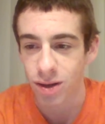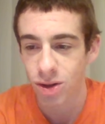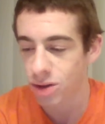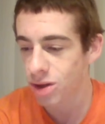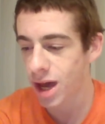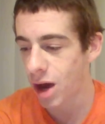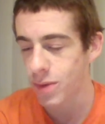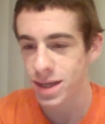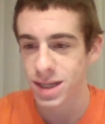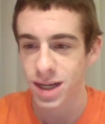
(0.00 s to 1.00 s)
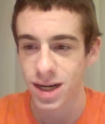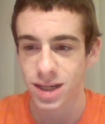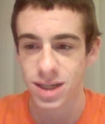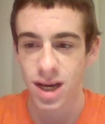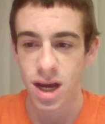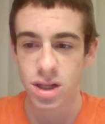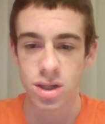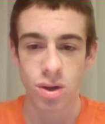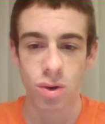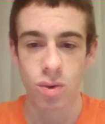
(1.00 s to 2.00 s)
Look how easy it is
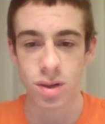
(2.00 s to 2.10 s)
to